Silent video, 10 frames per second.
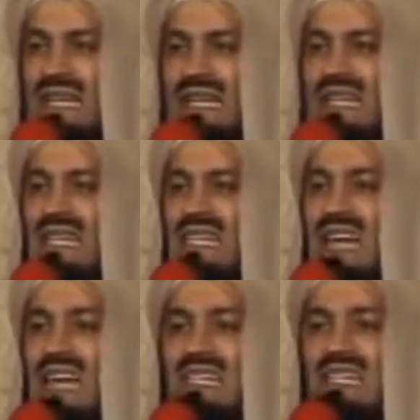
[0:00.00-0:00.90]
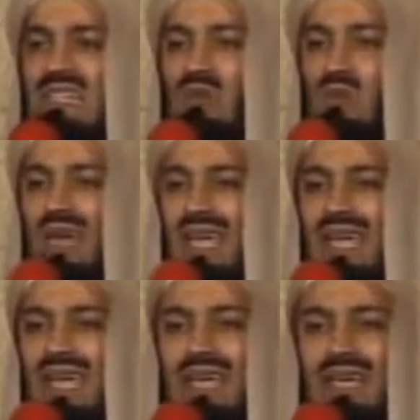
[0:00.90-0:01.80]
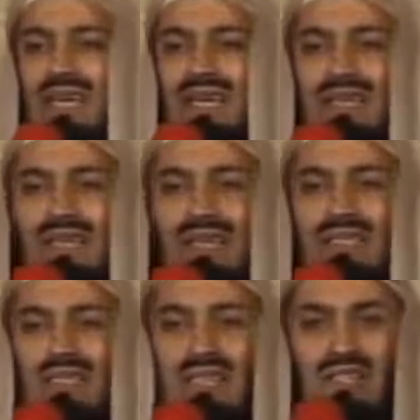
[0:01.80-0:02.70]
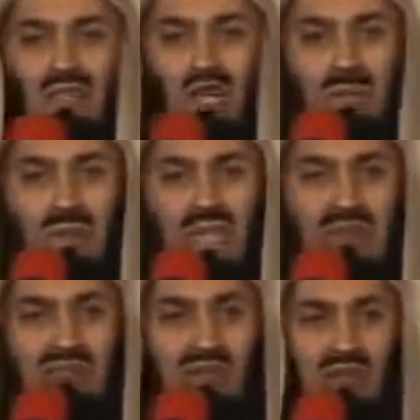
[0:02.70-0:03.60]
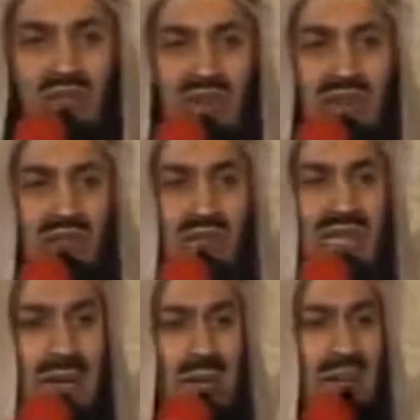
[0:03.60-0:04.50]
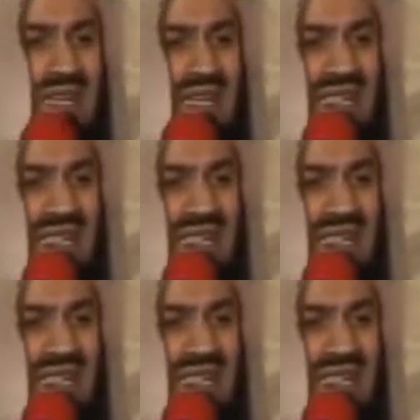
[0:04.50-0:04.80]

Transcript: in the case where it is not being fulfilled for some